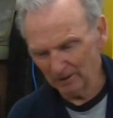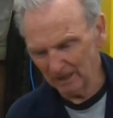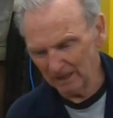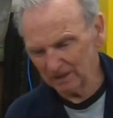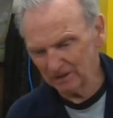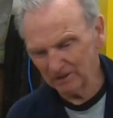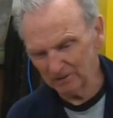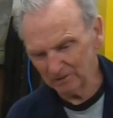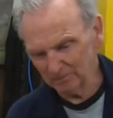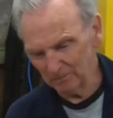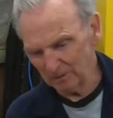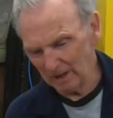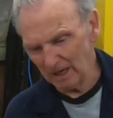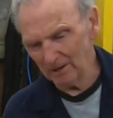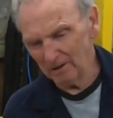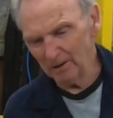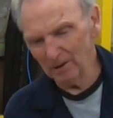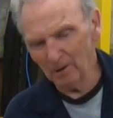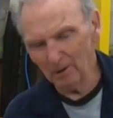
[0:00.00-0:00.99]
that's,
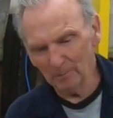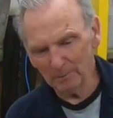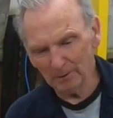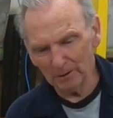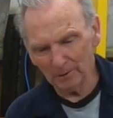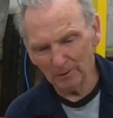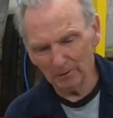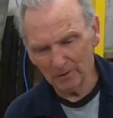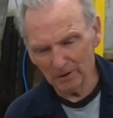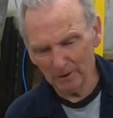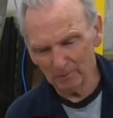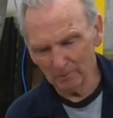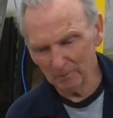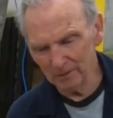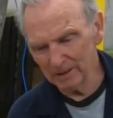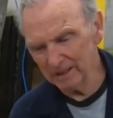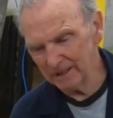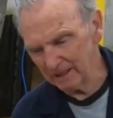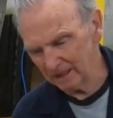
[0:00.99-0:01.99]
that little meter there
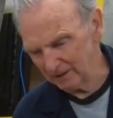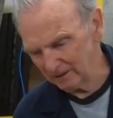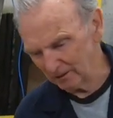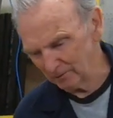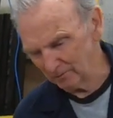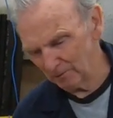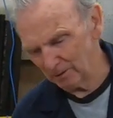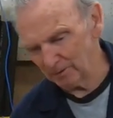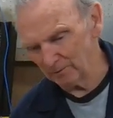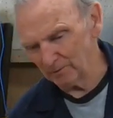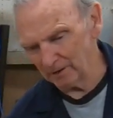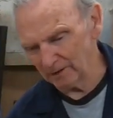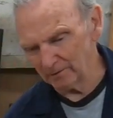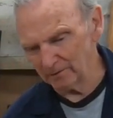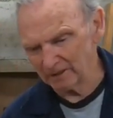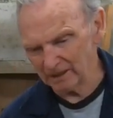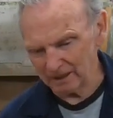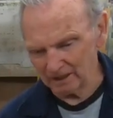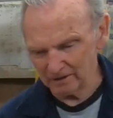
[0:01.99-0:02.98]
wouldn't take the
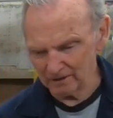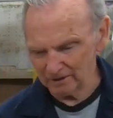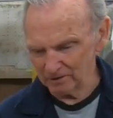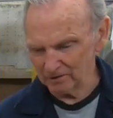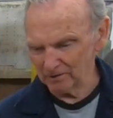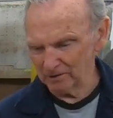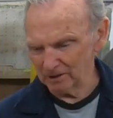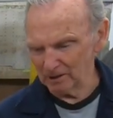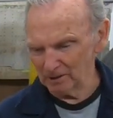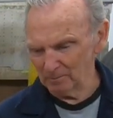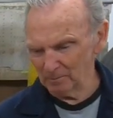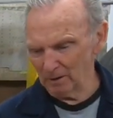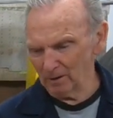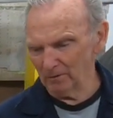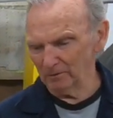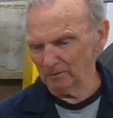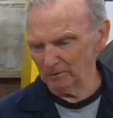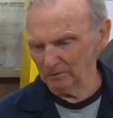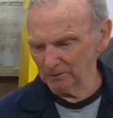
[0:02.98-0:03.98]
twenty-five K that's going to come
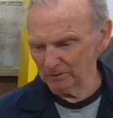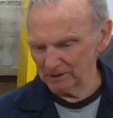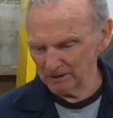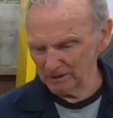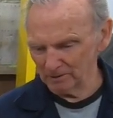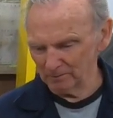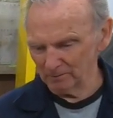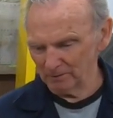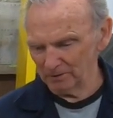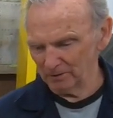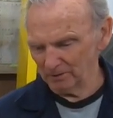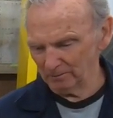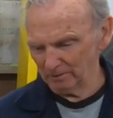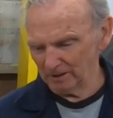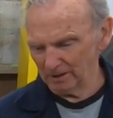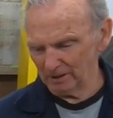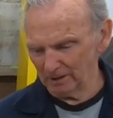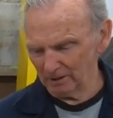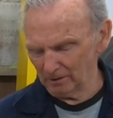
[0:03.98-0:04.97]
off those things when they're
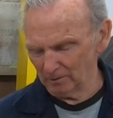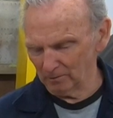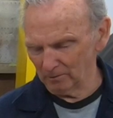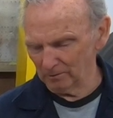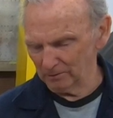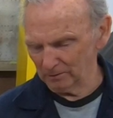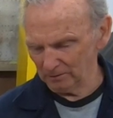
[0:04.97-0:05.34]
ready to go.